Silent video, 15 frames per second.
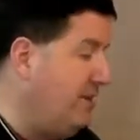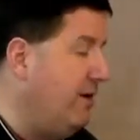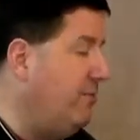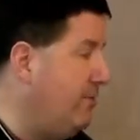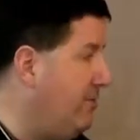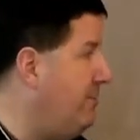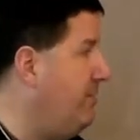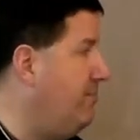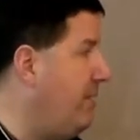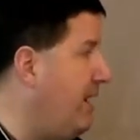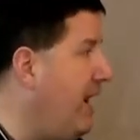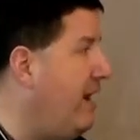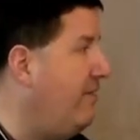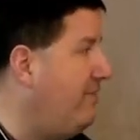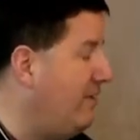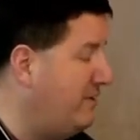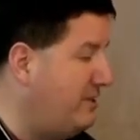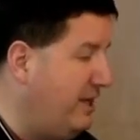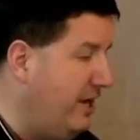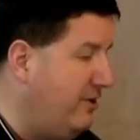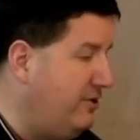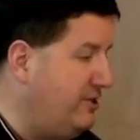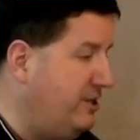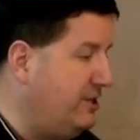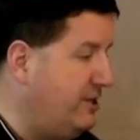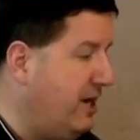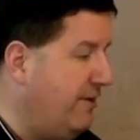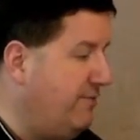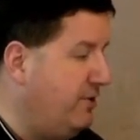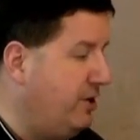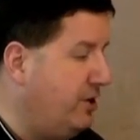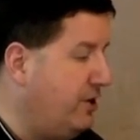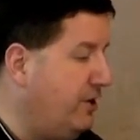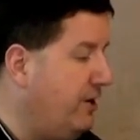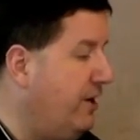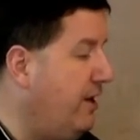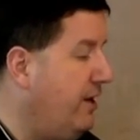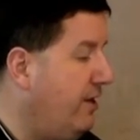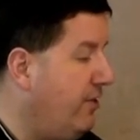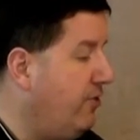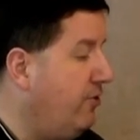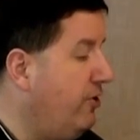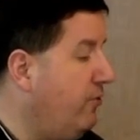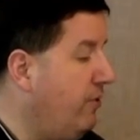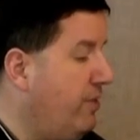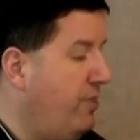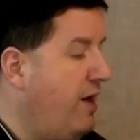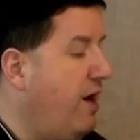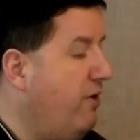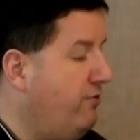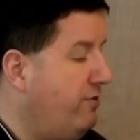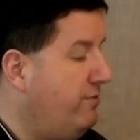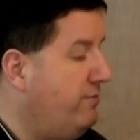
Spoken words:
not what, by NFL standards, it's not very good. 31,000.